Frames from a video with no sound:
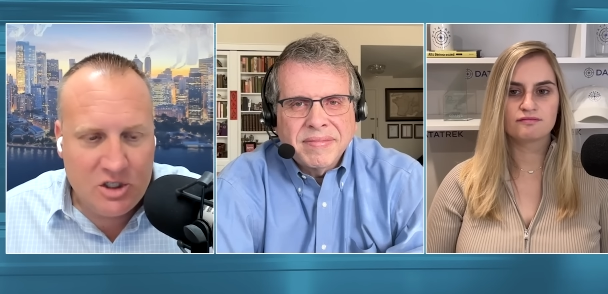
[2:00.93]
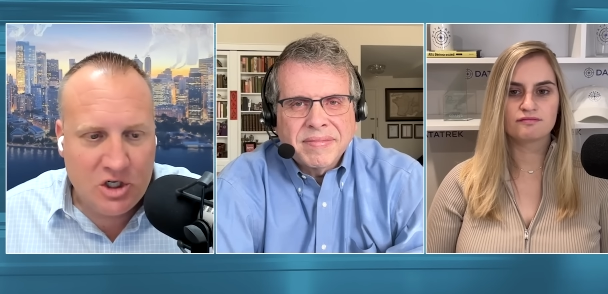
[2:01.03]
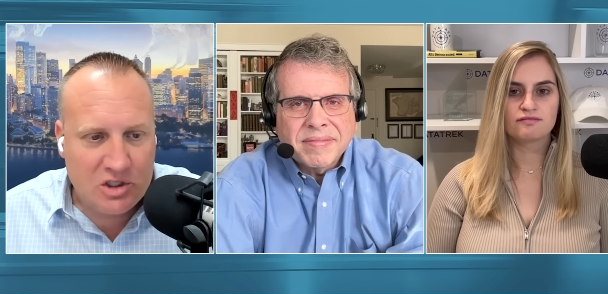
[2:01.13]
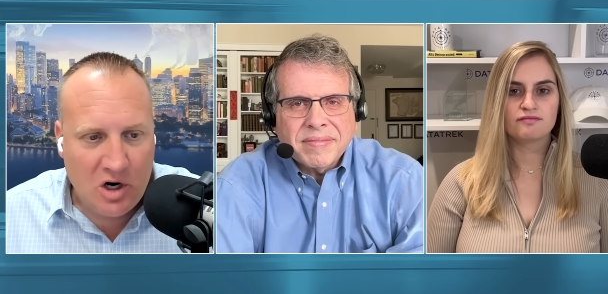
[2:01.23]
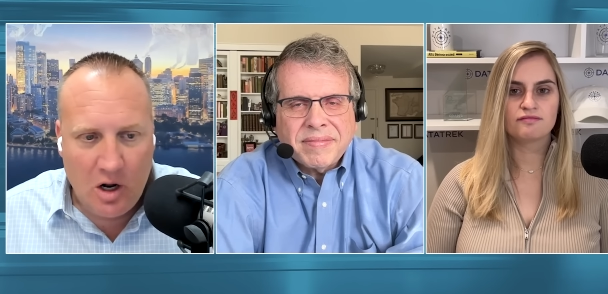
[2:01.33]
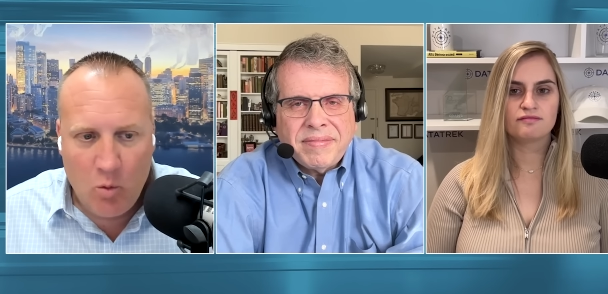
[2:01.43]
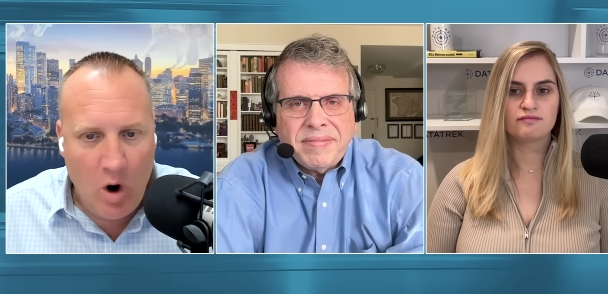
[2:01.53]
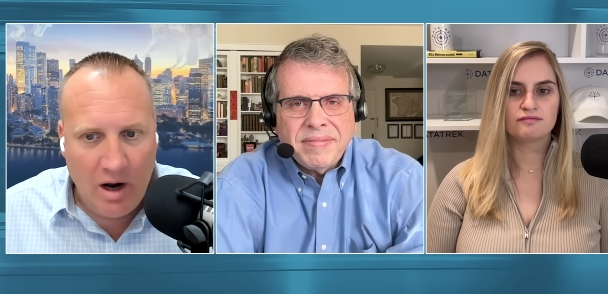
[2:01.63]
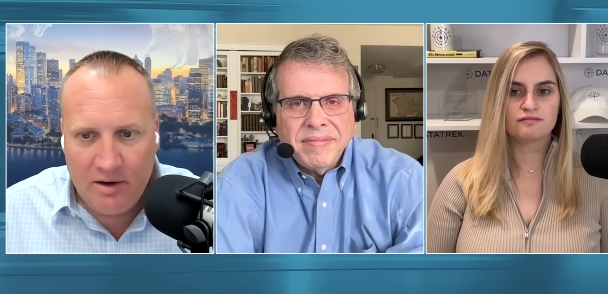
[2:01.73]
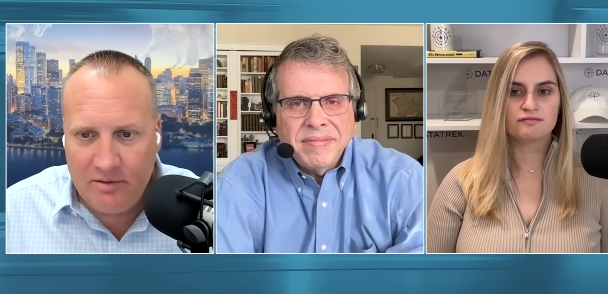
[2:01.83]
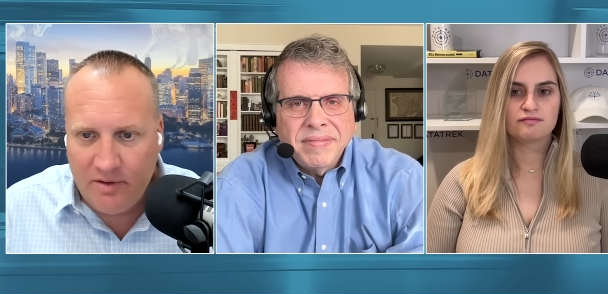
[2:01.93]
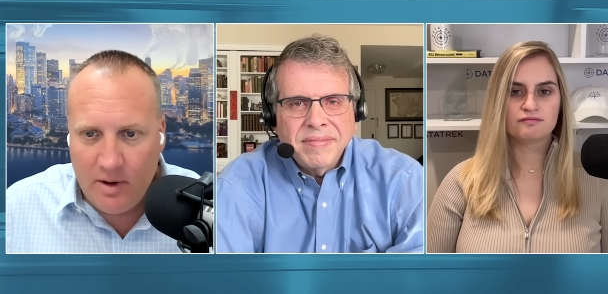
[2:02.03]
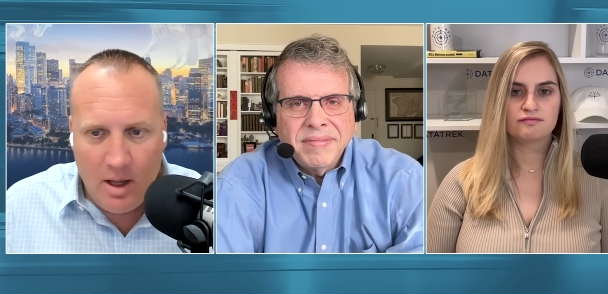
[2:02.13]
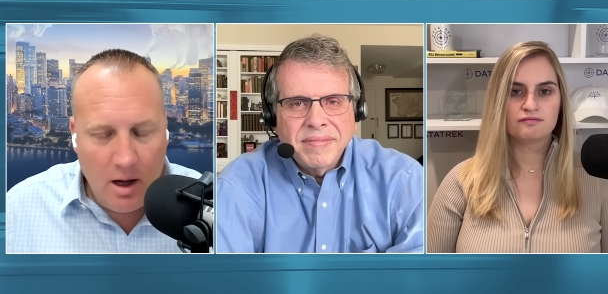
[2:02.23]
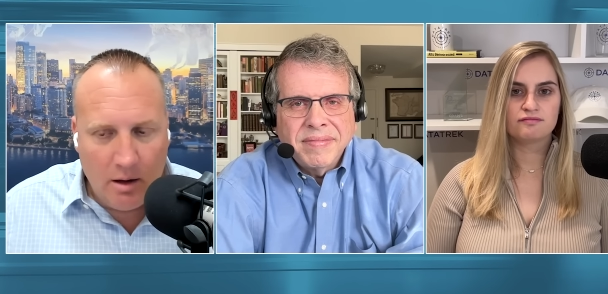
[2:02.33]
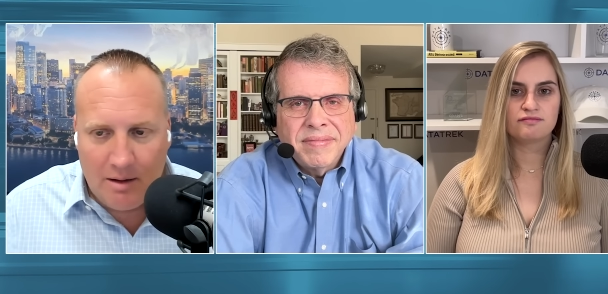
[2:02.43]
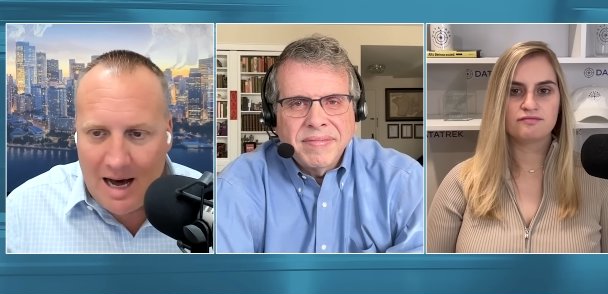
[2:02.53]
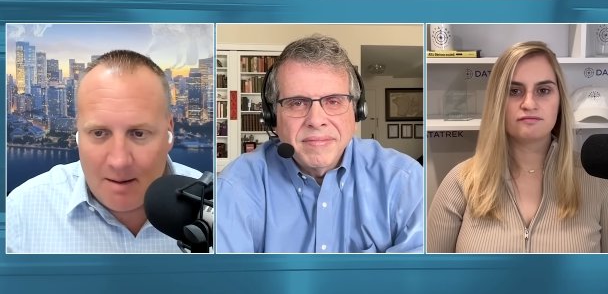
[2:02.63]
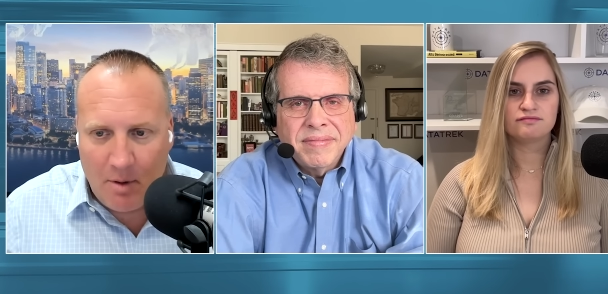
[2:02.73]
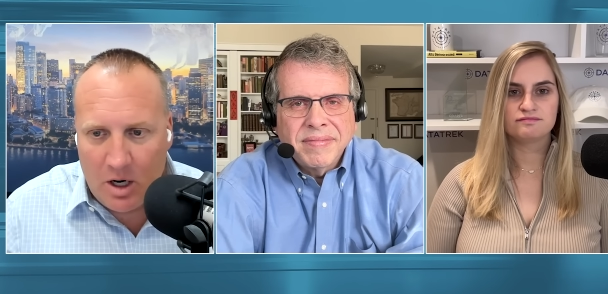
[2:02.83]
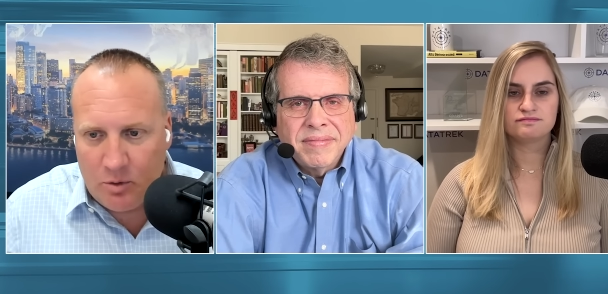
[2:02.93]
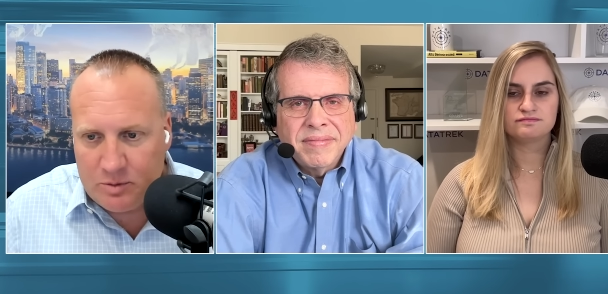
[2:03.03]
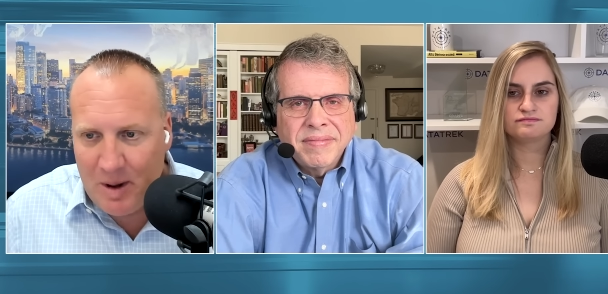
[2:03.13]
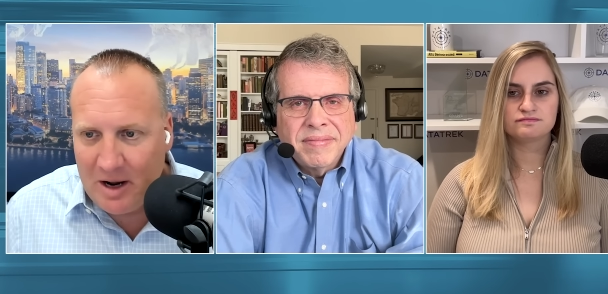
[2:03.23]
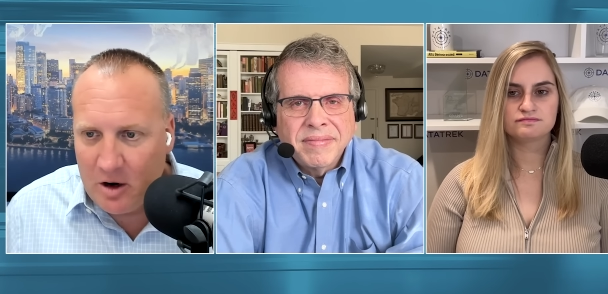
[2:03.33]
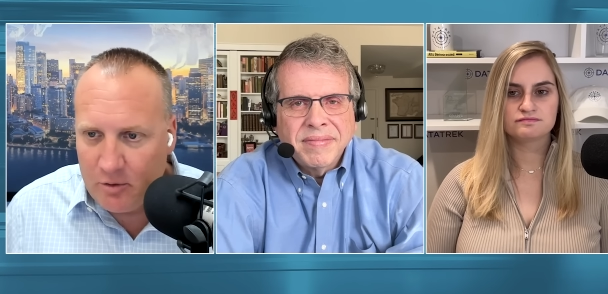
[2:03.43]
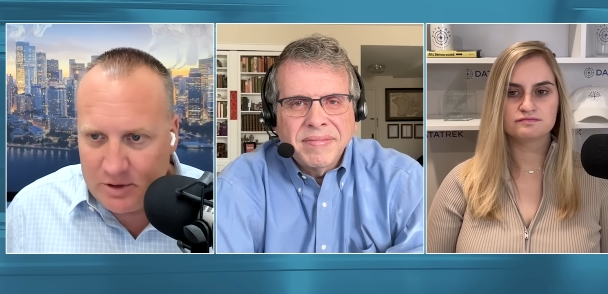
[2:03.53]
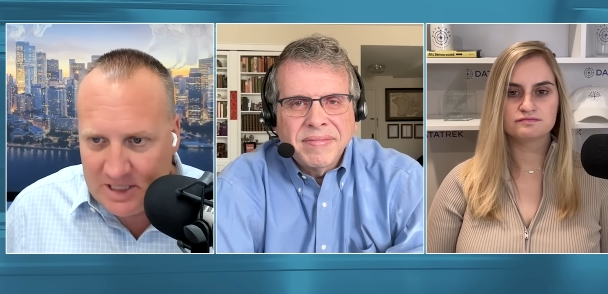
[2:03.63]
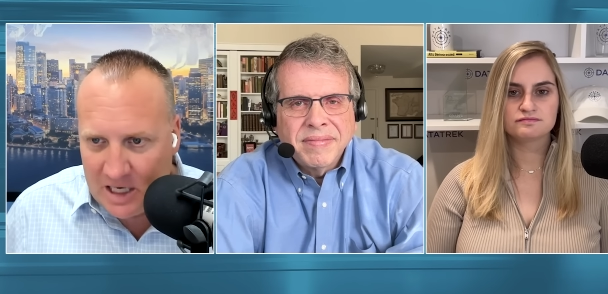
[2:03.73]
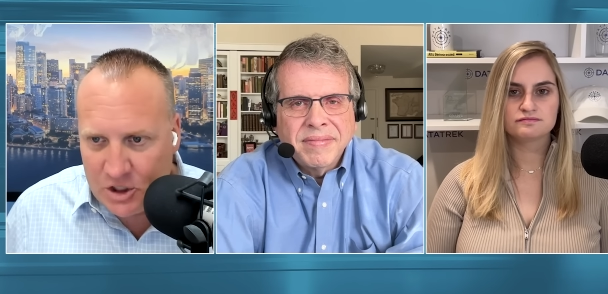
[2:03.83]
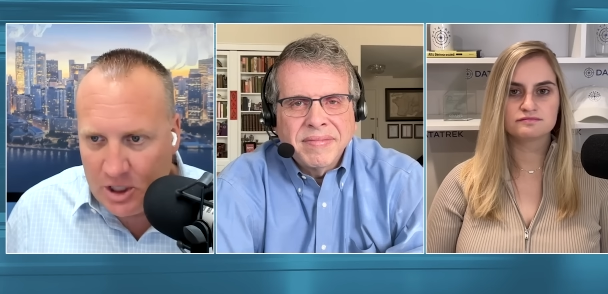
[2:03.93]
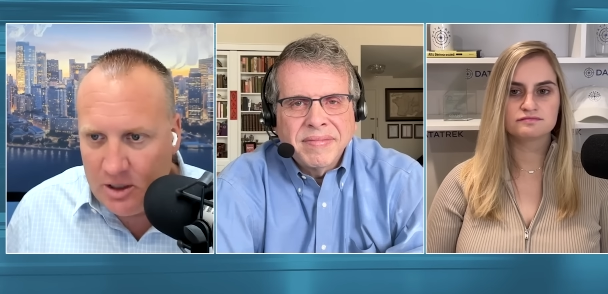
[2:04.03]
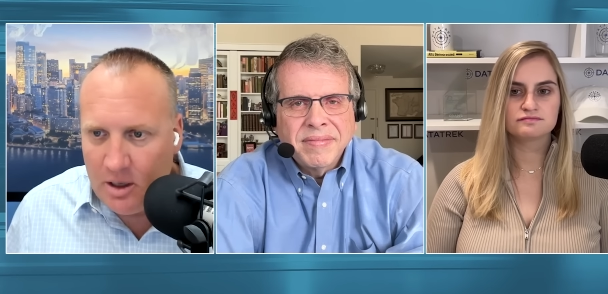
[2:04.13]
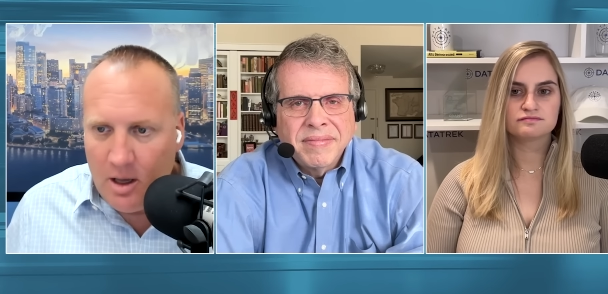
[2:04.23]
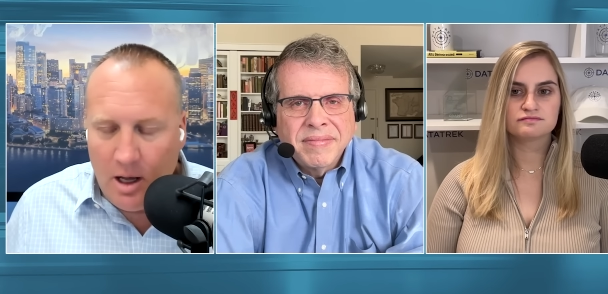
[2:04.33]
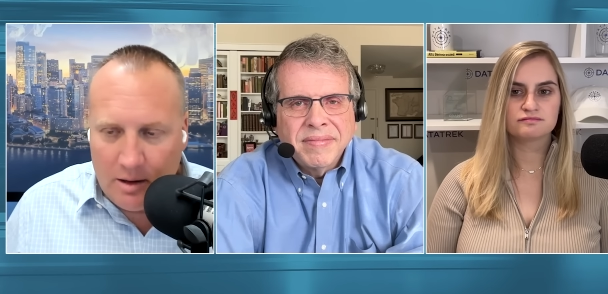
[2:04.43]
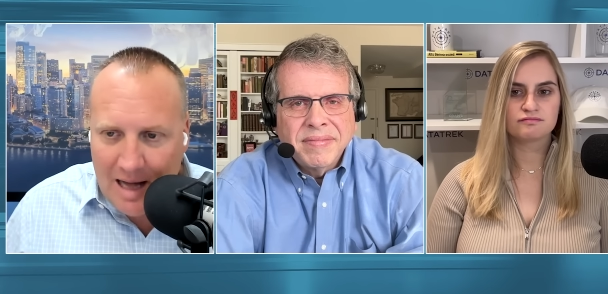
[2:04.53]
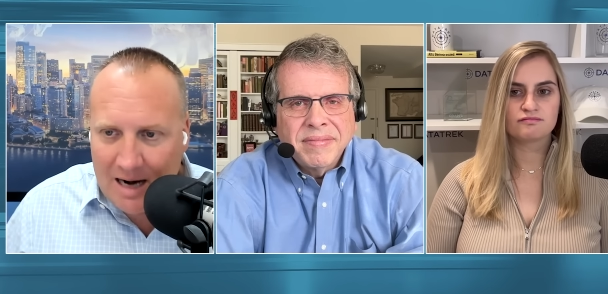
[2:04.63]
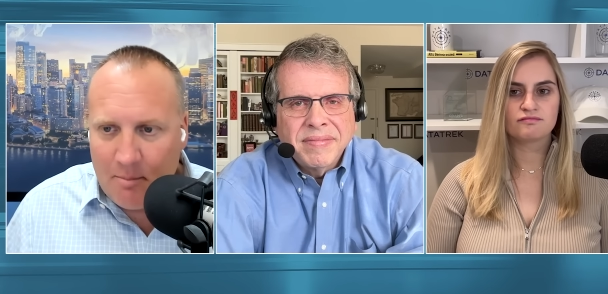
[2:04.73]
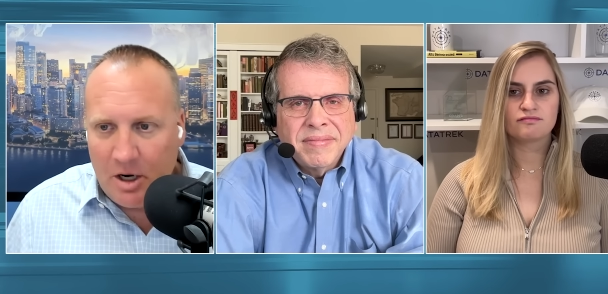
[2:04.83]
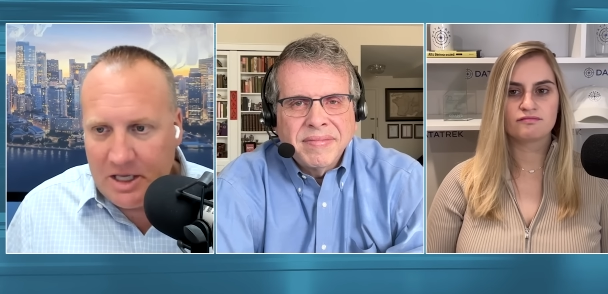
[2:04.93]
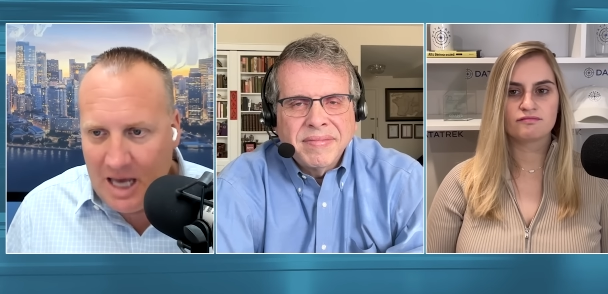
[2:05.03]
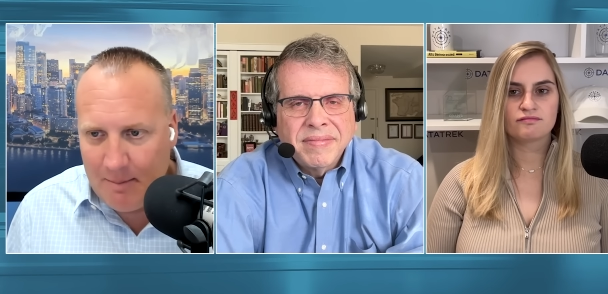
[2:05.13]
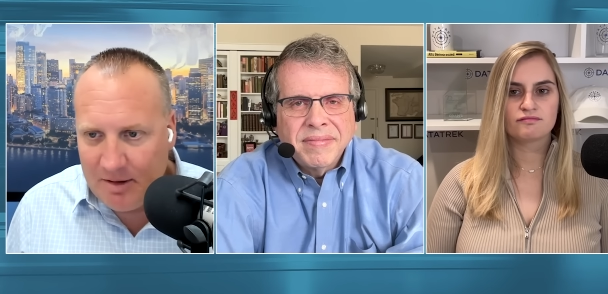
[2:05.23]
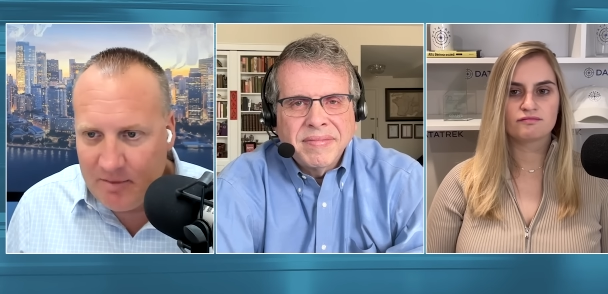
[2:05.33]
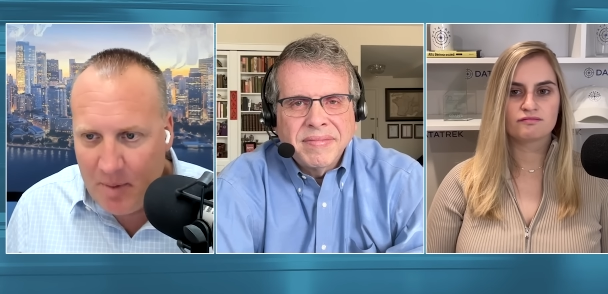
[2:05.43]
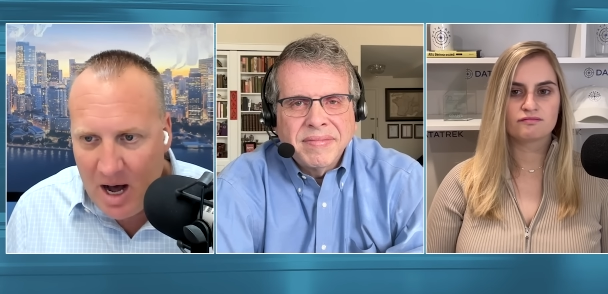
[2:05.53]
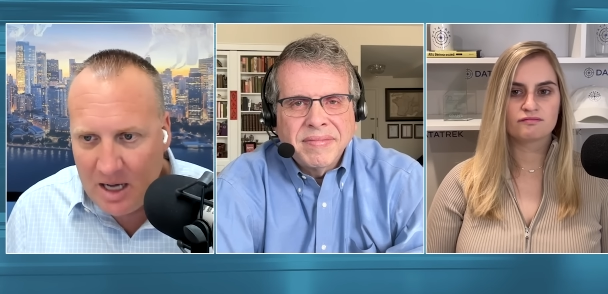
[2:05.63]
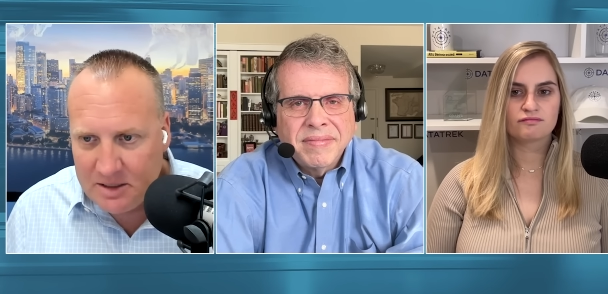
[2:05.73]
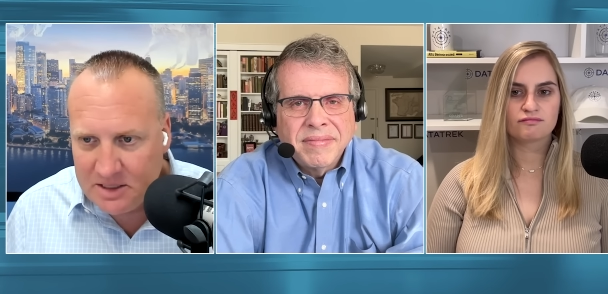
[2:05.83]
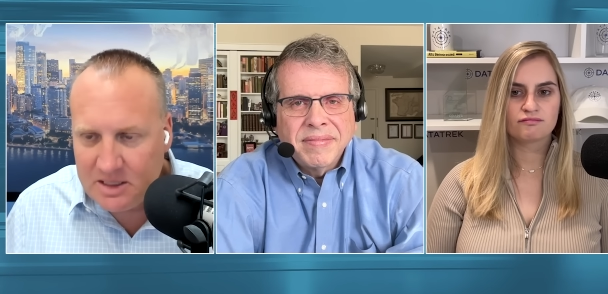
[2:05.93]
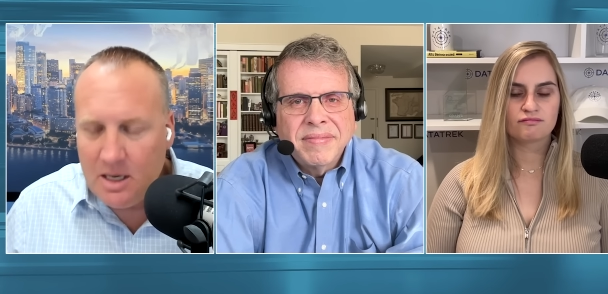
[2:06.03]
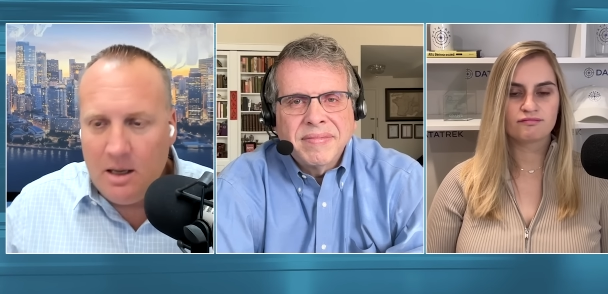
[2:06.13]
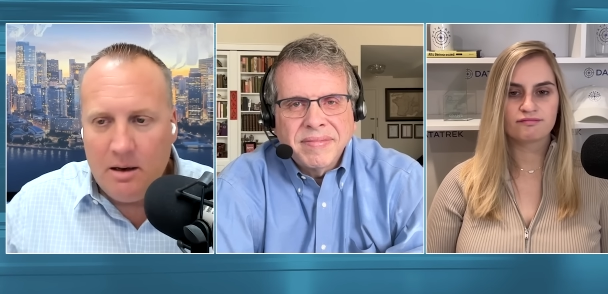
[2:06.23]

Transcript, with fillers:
Speaker 1: it's just an unwind. A lot of money was betting on a recession. A lot of money came into bonds.